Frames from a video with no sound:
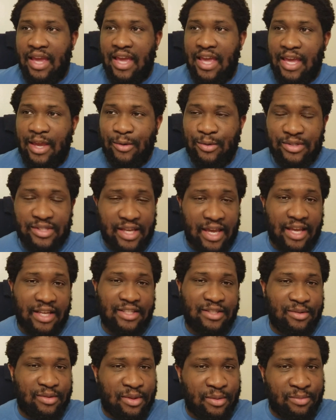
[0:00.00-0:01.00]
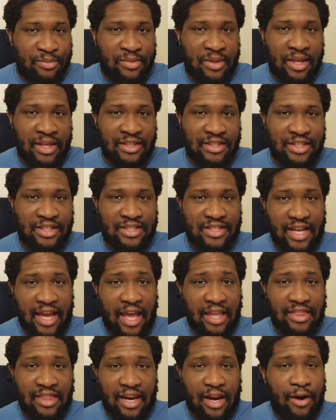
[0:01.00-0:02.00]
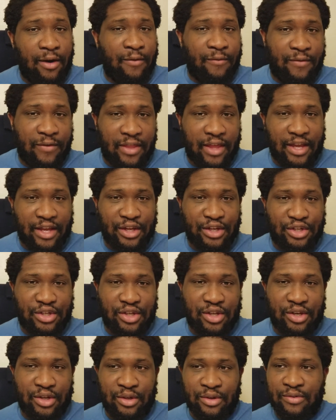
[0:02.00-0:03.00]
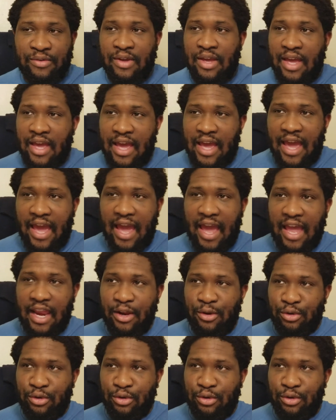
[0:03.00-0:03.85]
He was saying some things in chat that I don't feel like he should have. And he was